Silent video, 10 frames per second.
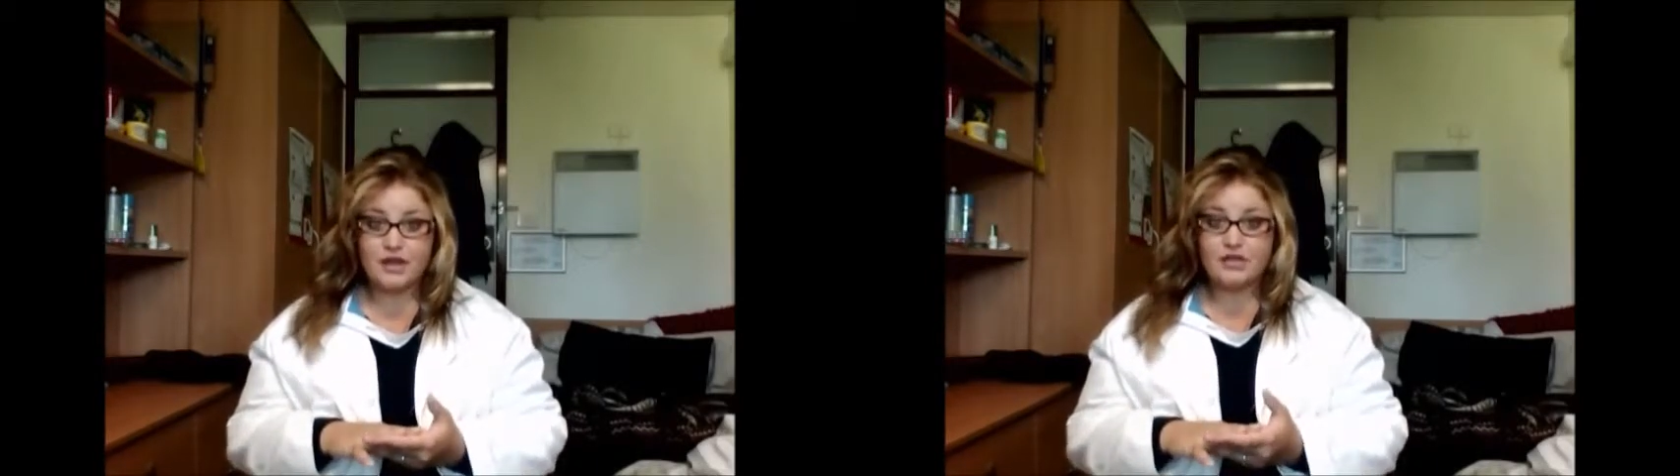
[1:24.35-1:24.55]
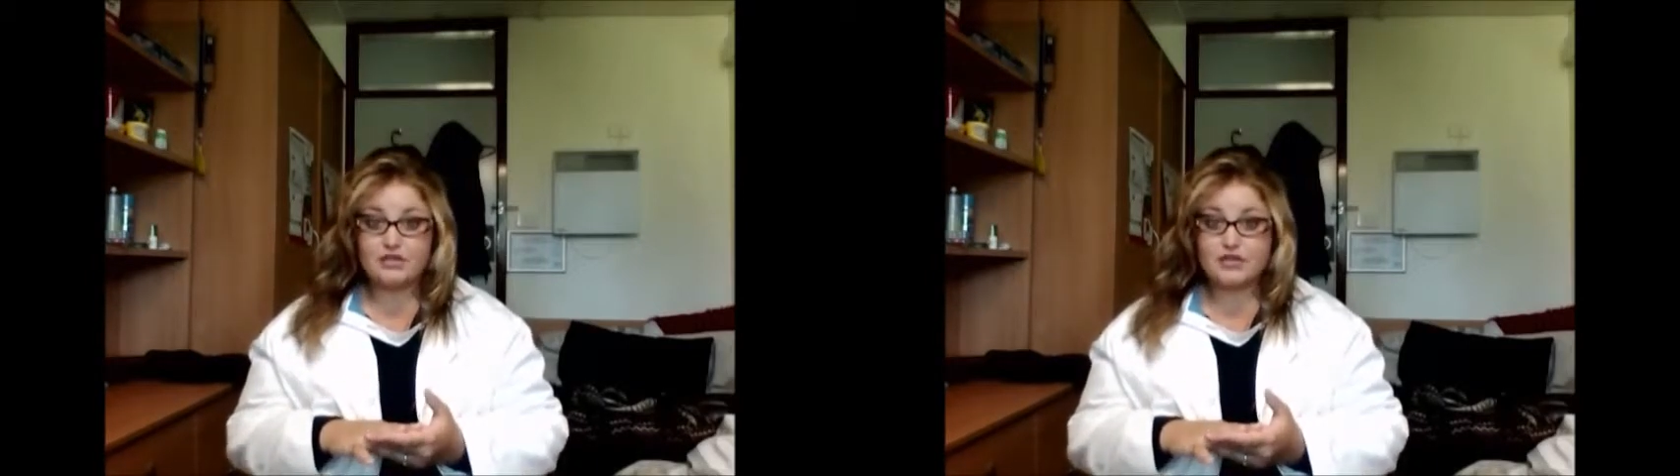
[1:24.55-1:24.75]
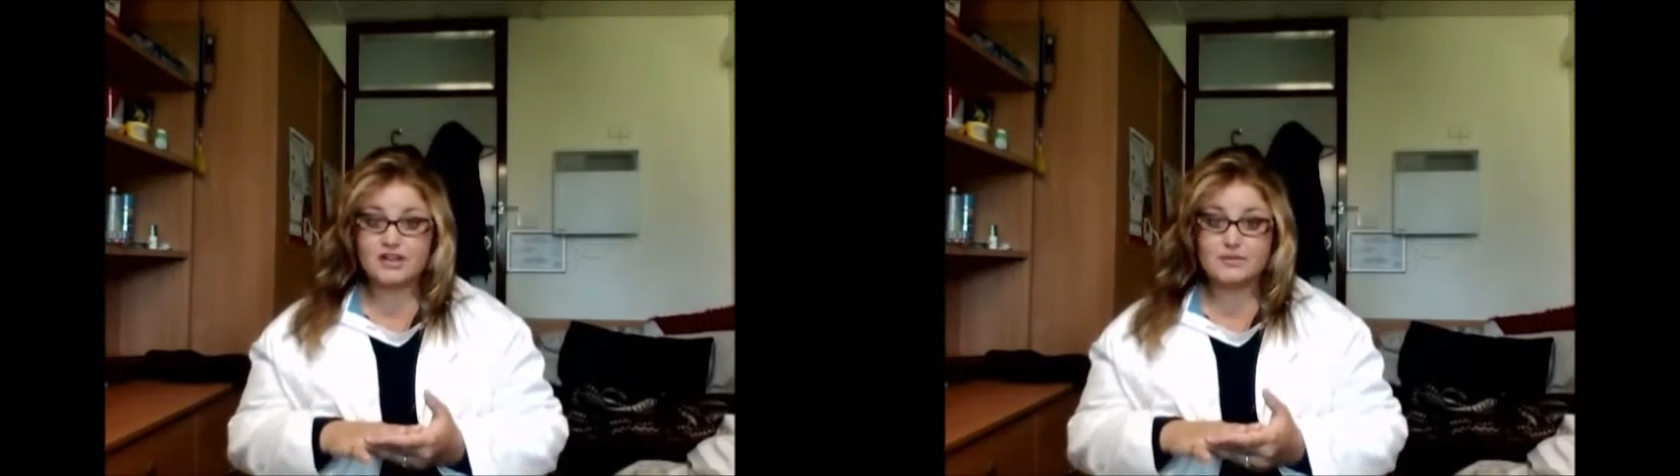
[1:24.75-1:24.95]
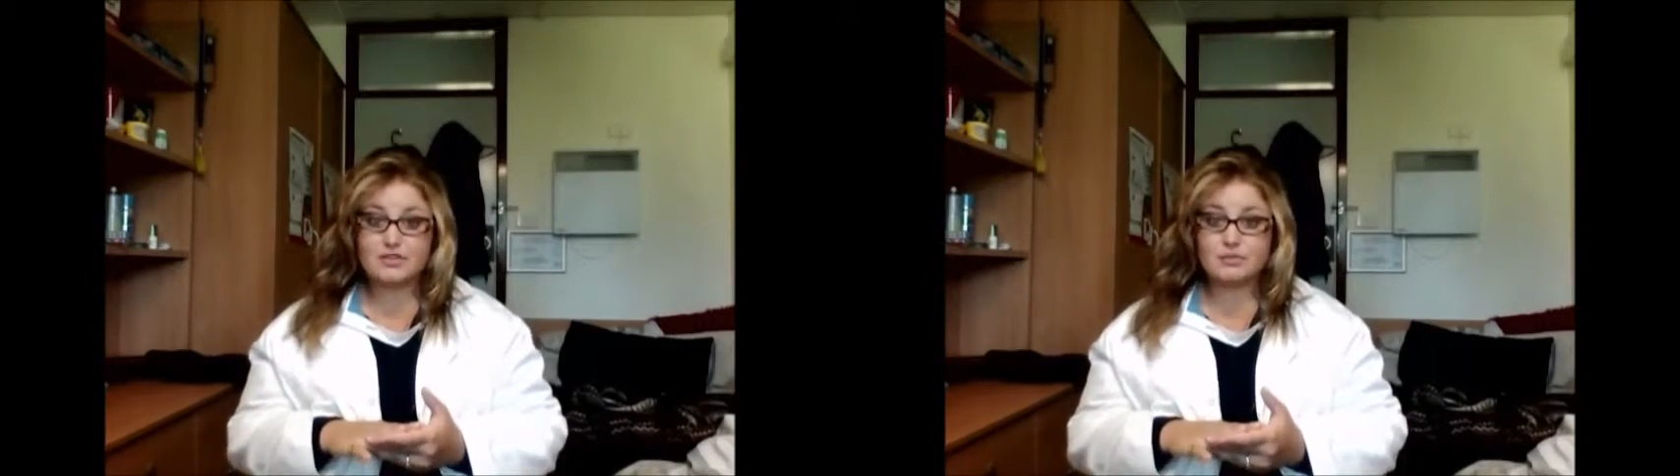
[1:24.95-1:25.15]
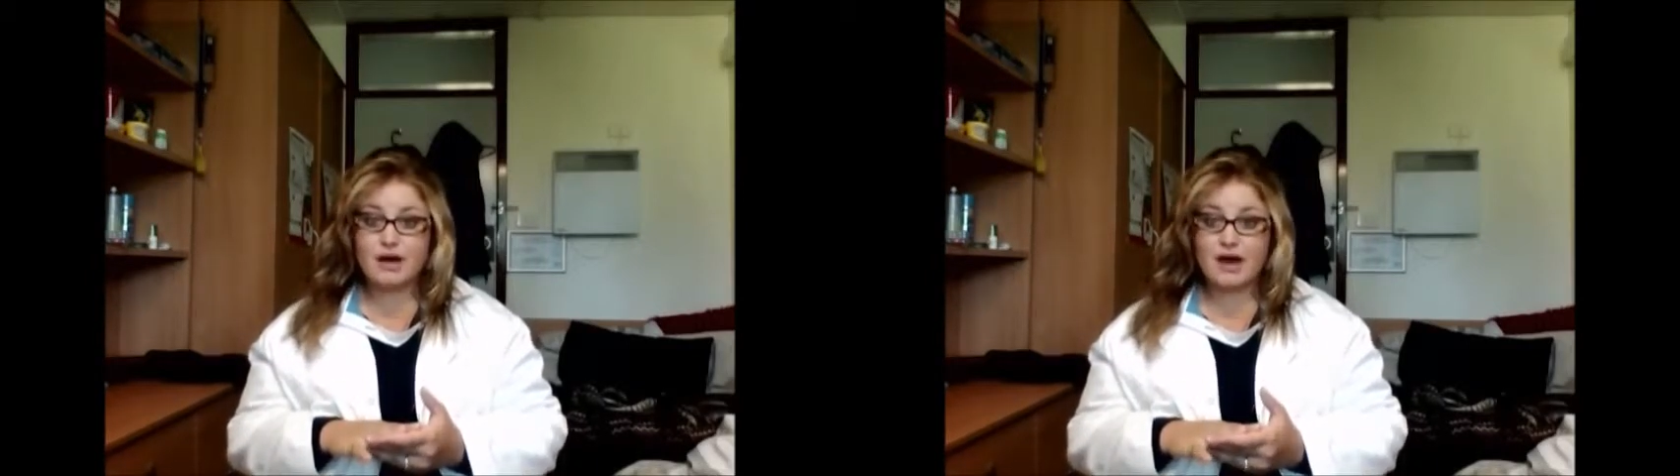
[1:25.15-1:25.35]
The
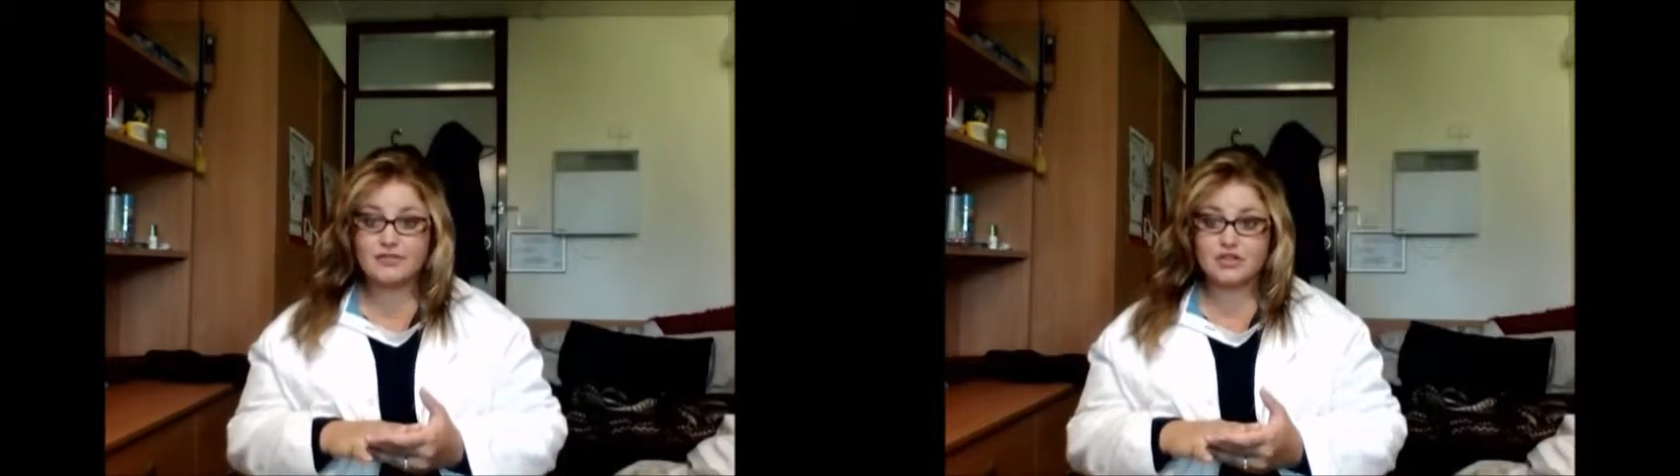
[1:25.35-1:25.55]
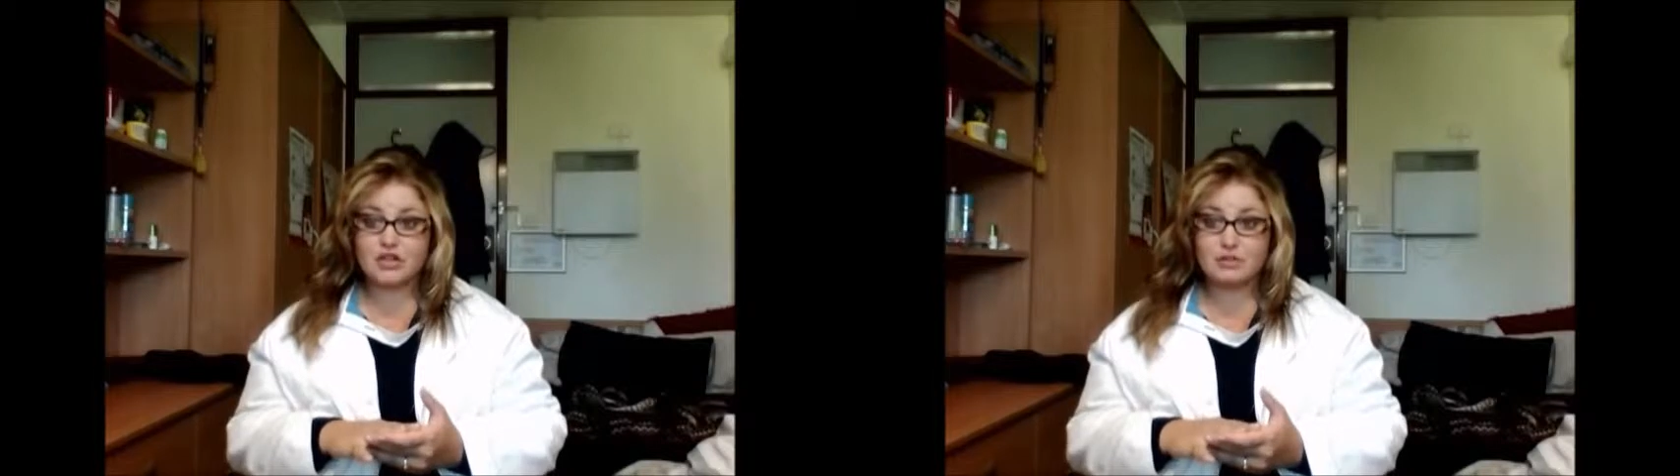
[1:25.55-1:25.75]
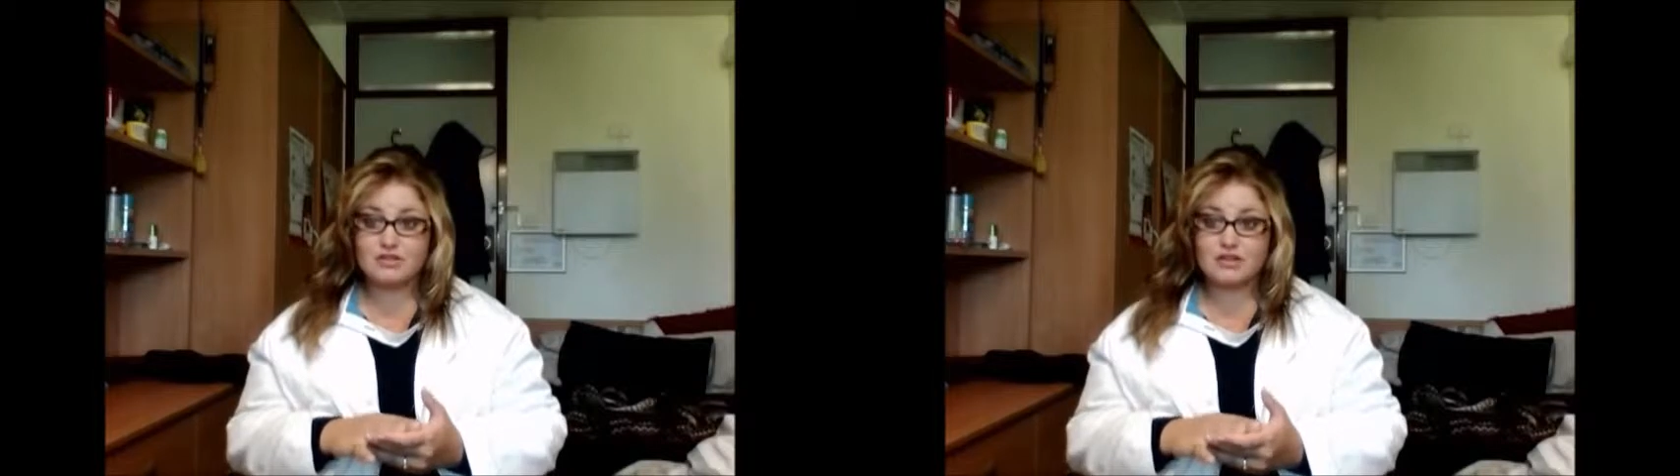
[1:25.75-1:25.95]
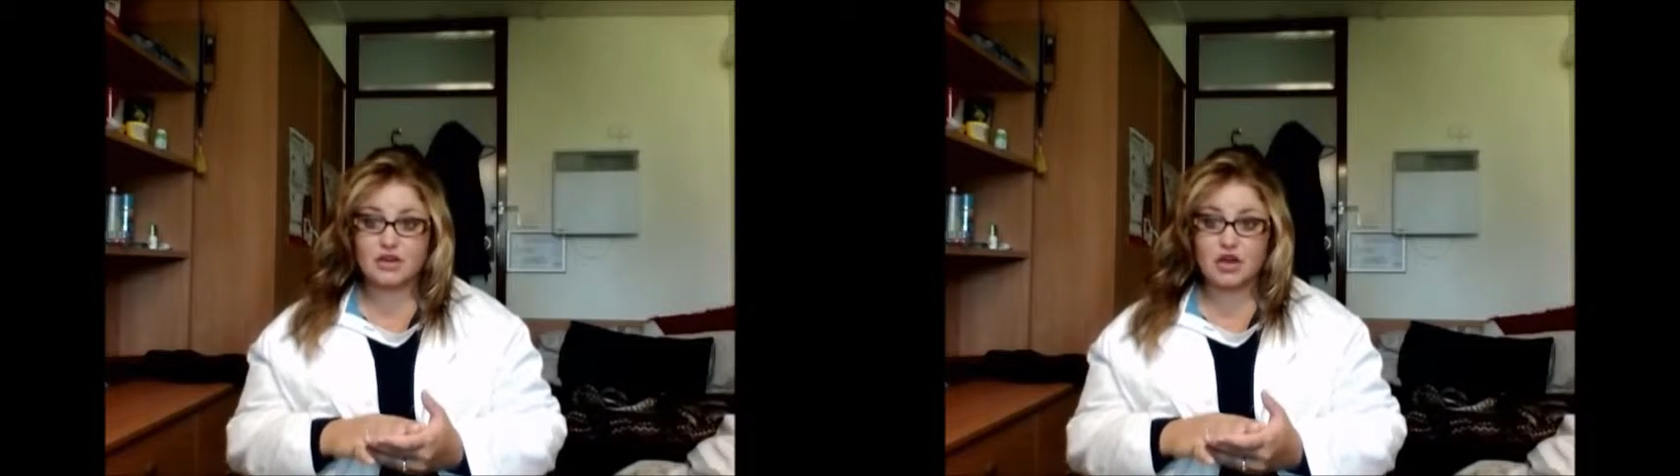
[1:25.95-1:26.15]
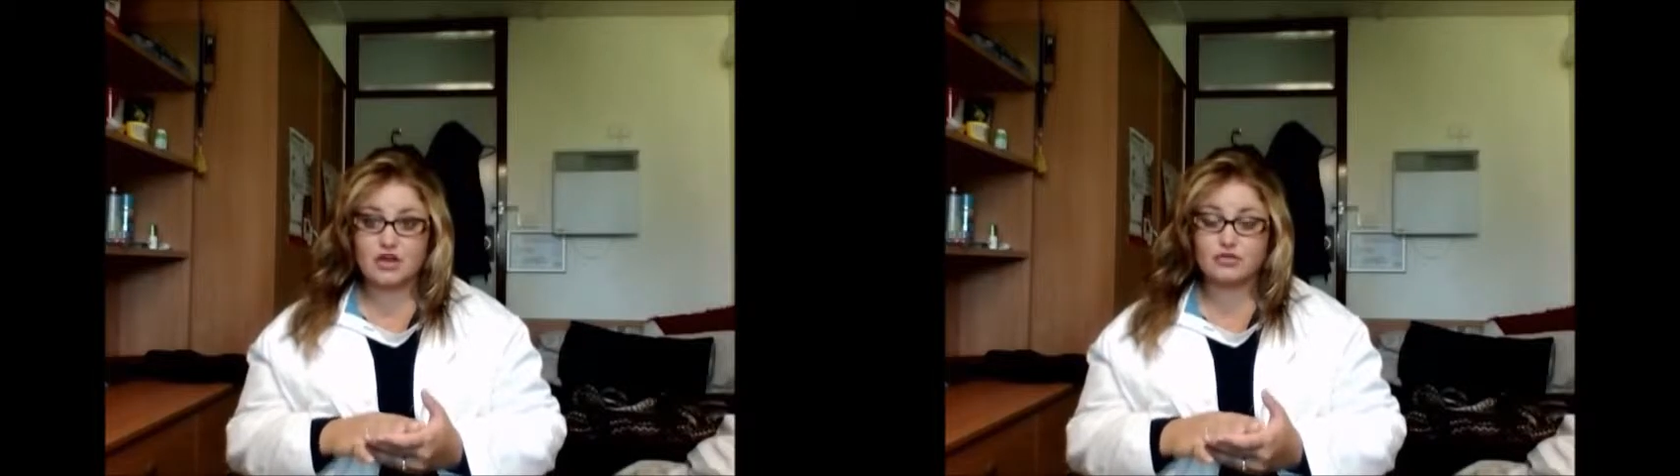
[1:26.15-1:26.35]
transmission path to humans
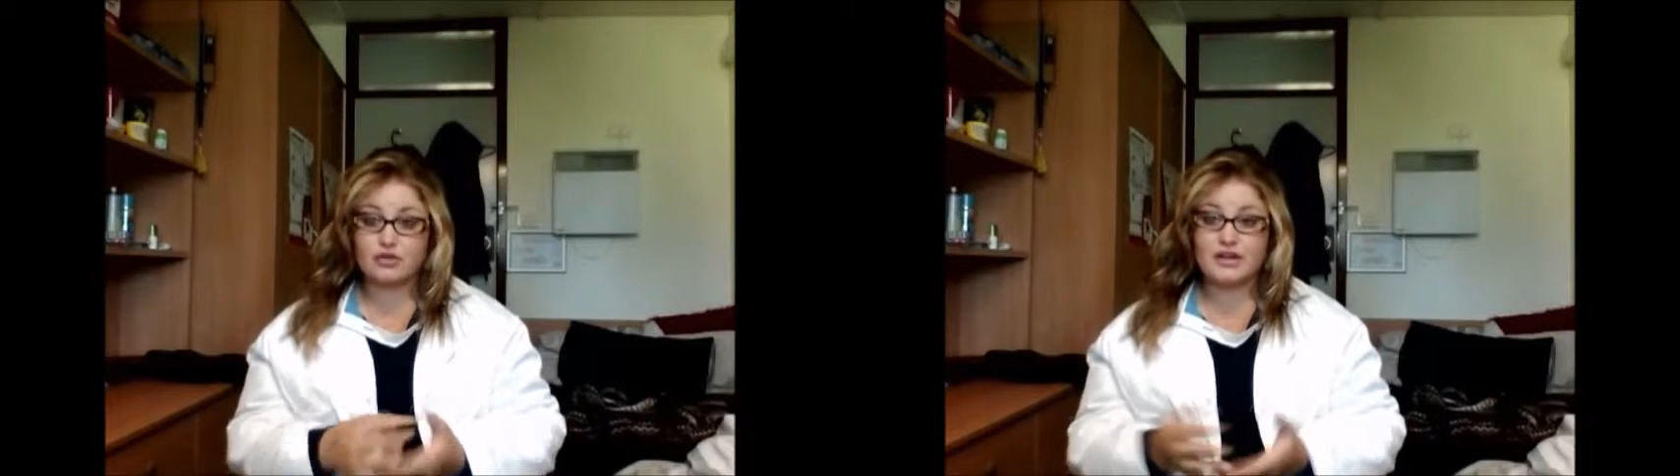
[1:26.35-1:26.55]
occurs through